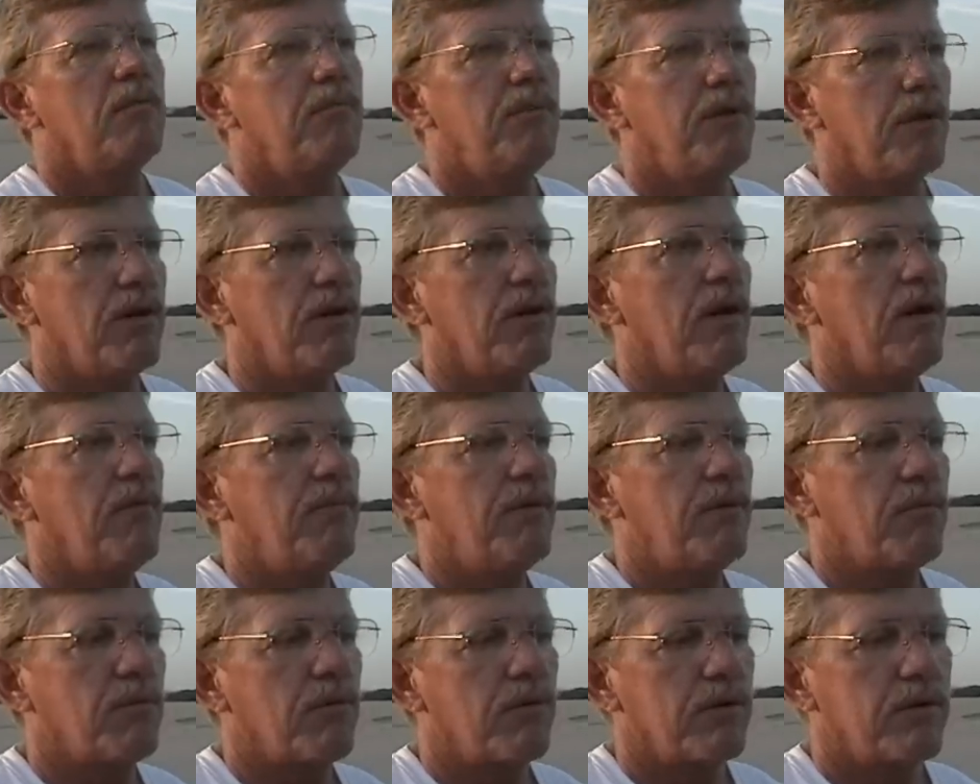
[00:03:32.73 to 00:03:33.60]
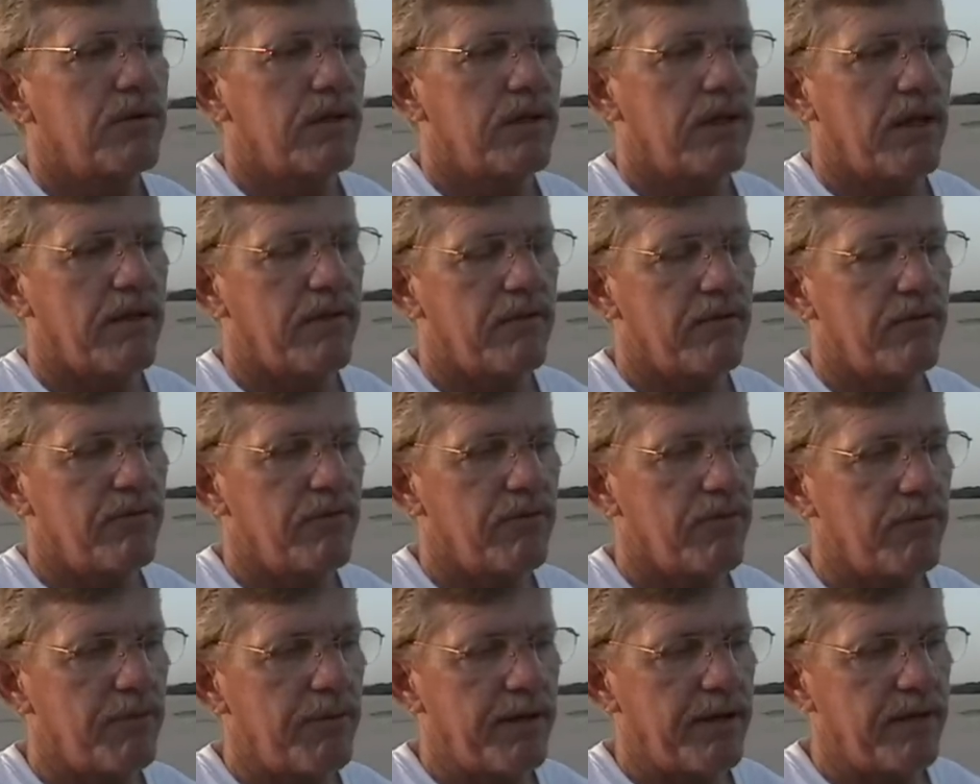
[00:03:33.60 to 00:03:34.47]
Bill and I have been working together
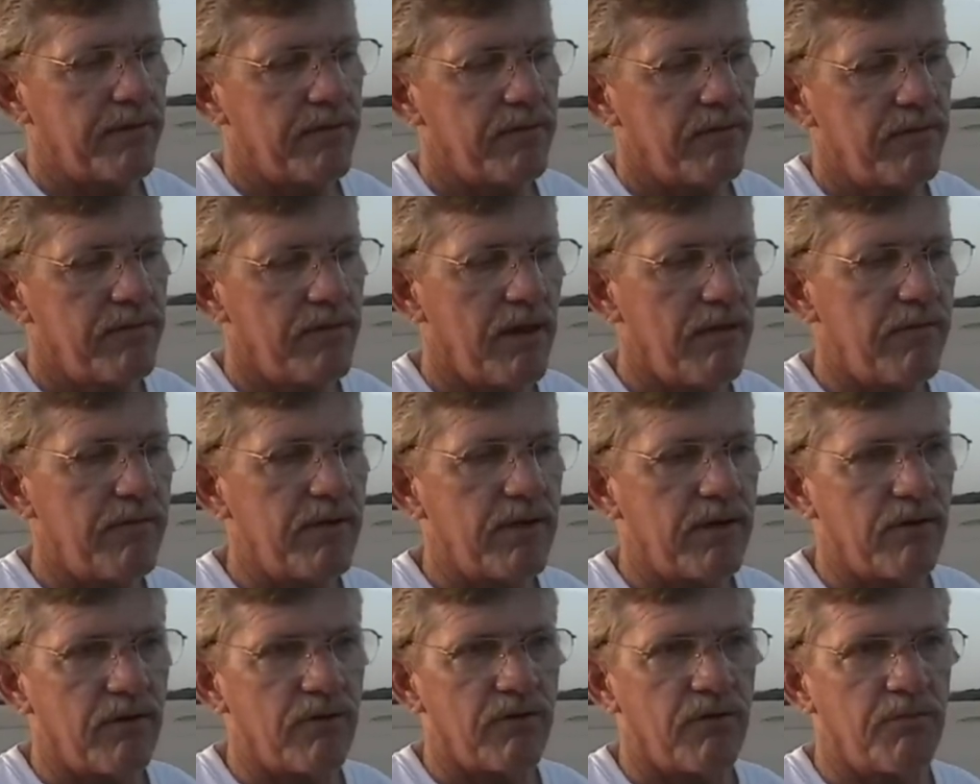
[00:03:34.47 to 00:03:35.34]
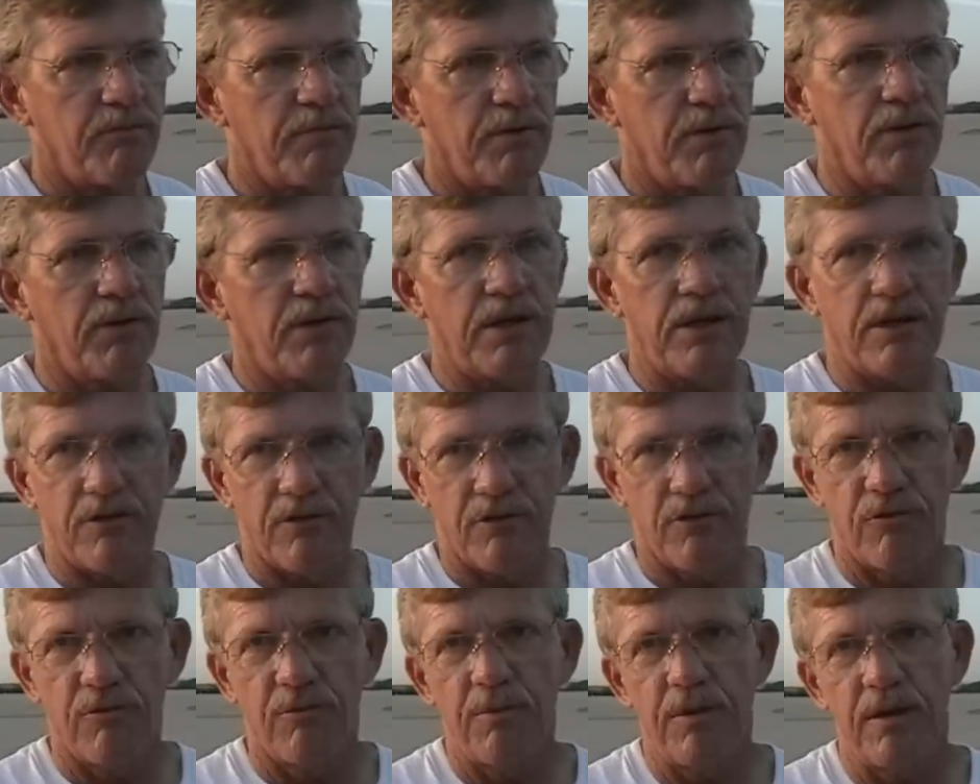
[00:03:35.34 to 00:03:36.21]
for about 7 years and building
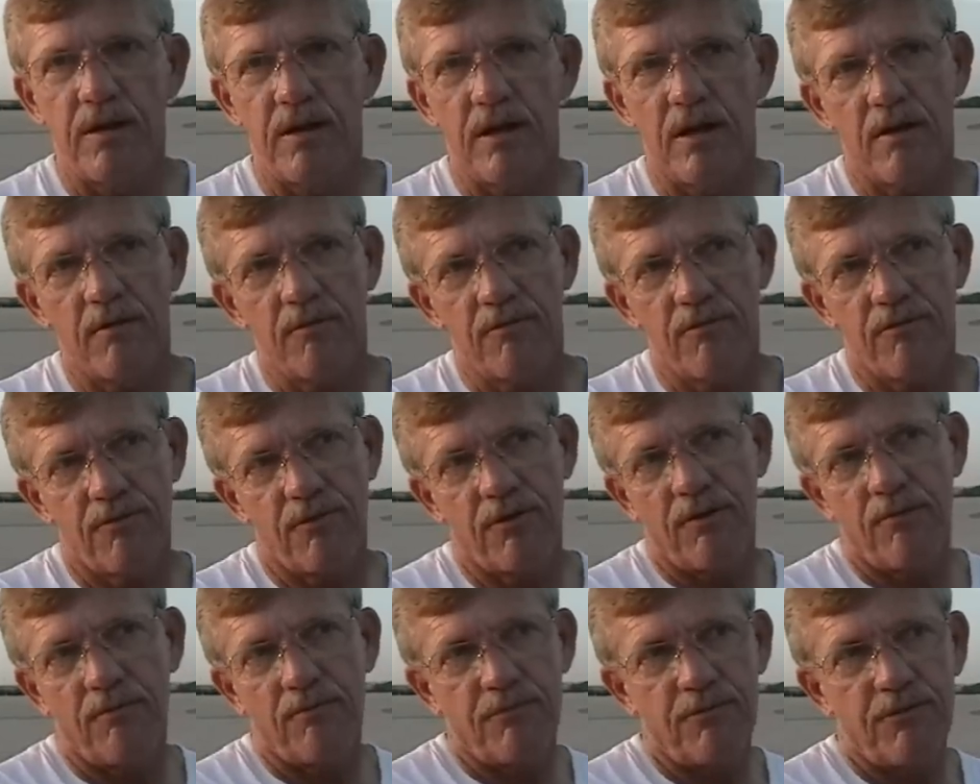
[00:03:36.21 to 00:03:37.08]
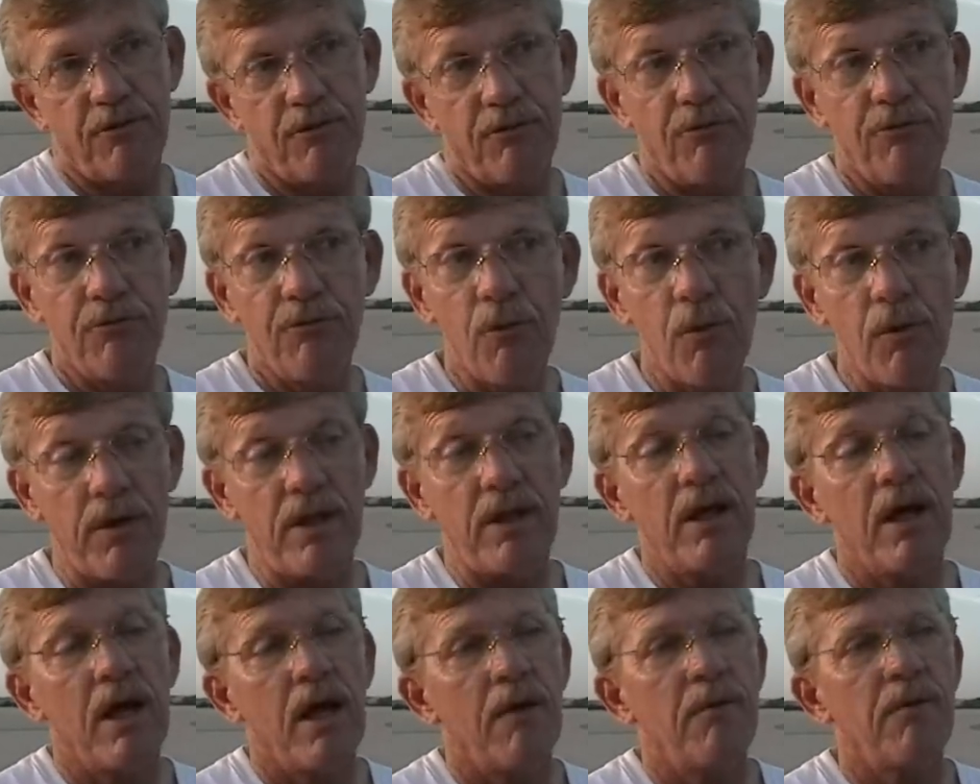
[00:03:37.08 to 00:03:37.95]
his speed up from 240.
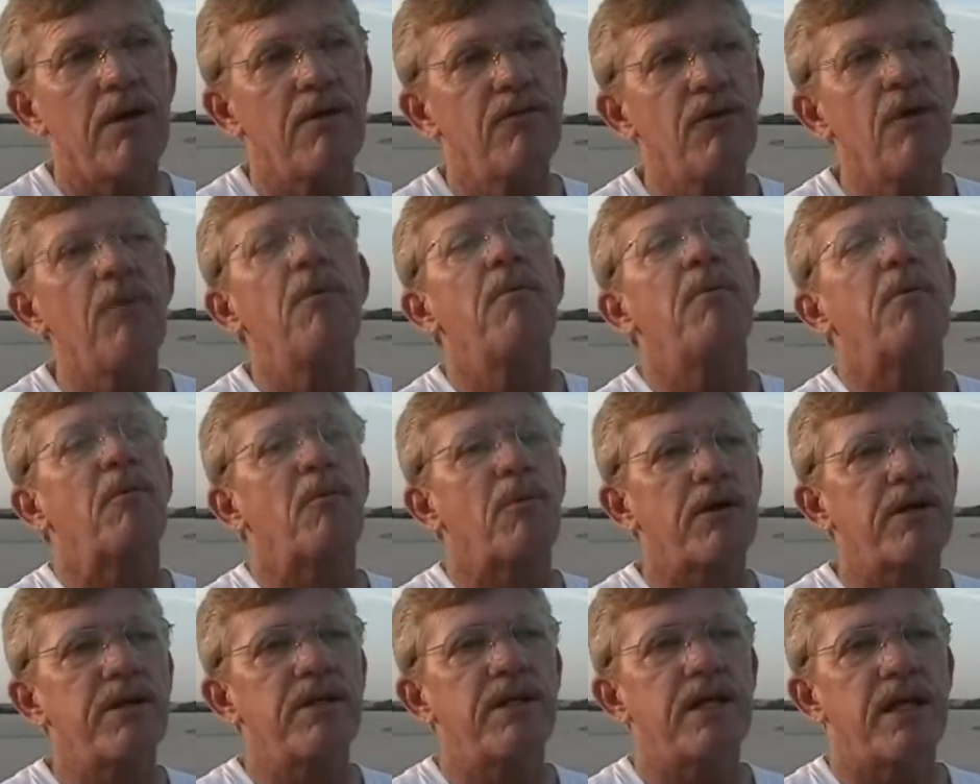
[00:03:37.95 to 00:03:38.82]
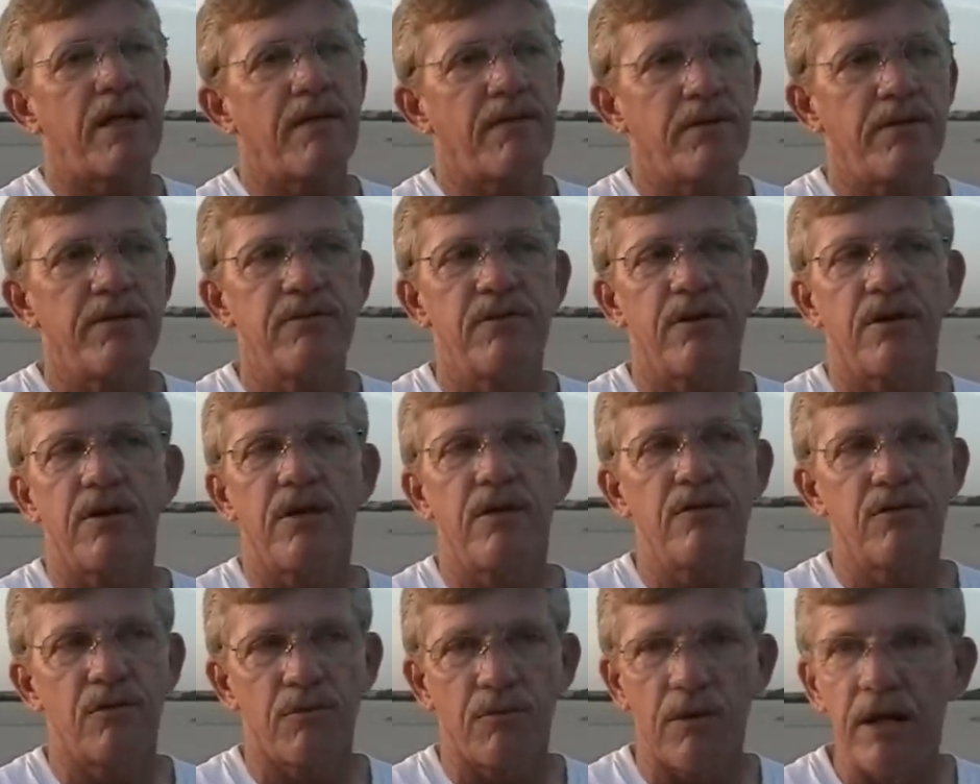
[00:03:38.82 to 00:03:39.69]
When I say we've been working together, he's
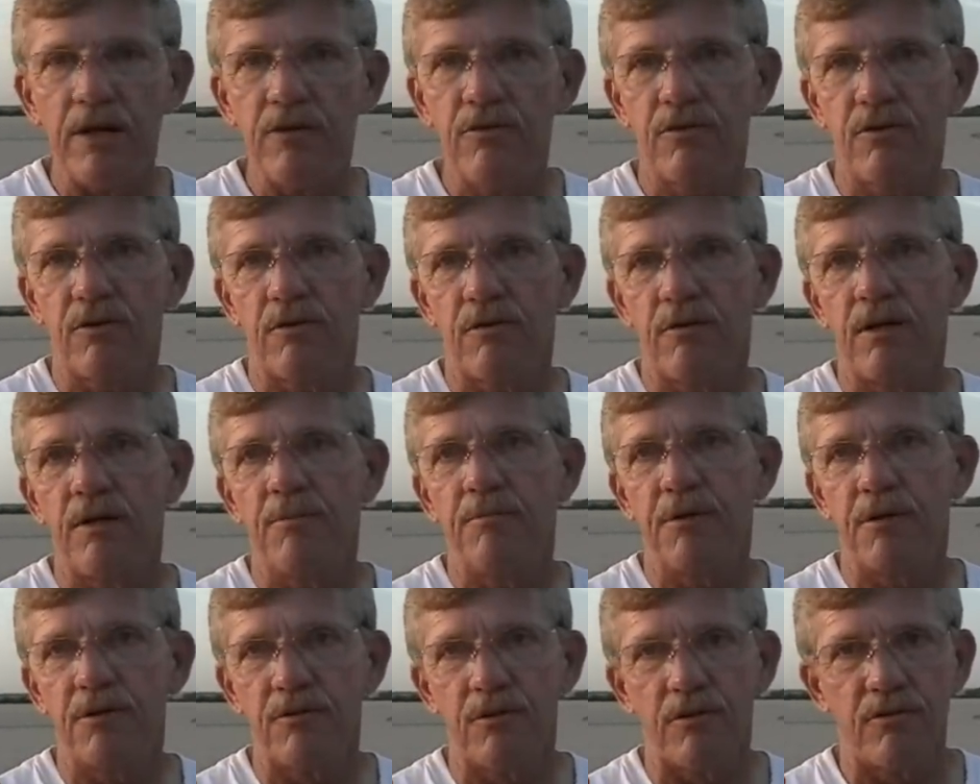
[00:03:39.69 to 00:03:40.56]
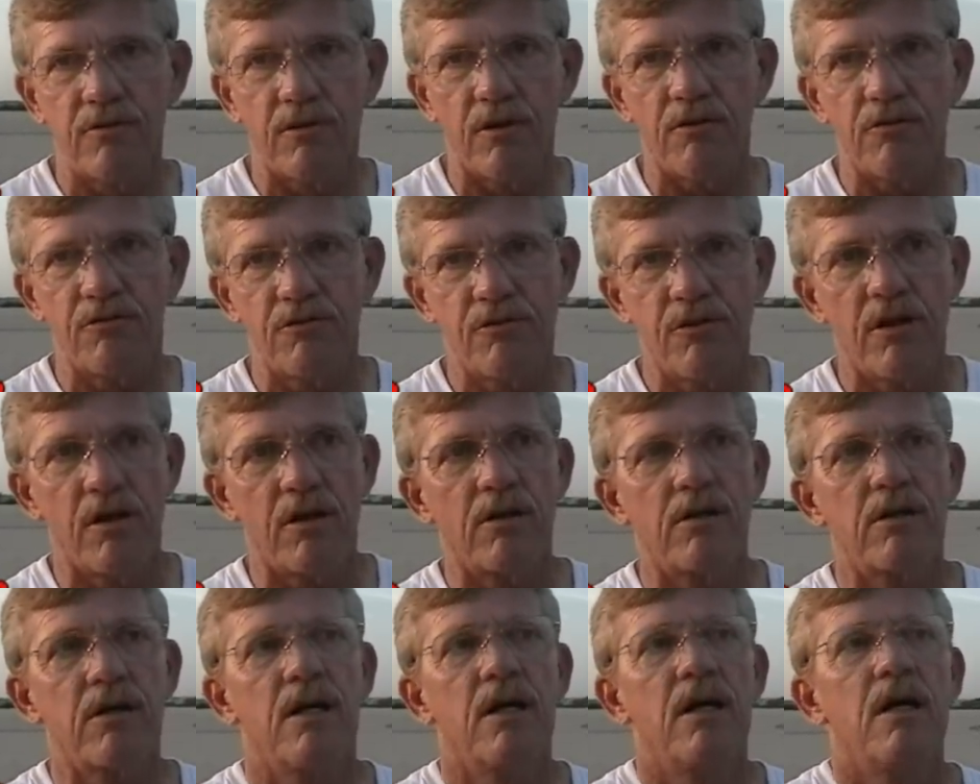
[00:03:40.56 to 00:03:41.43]
a racer, he builds his own
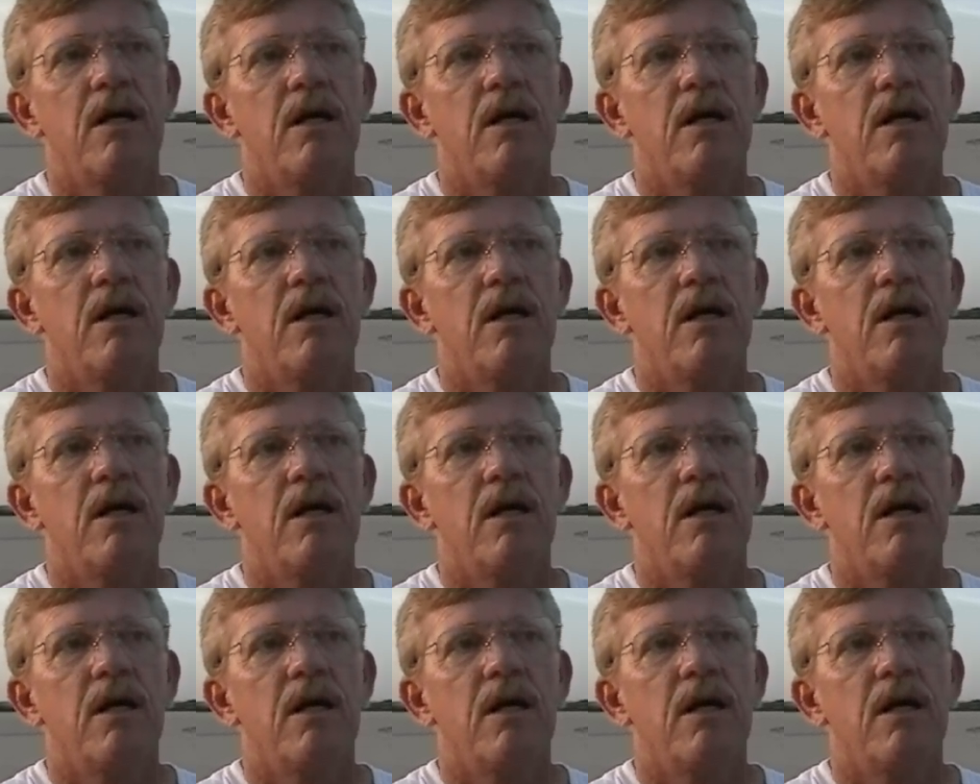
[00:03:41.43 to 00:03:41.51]
junk.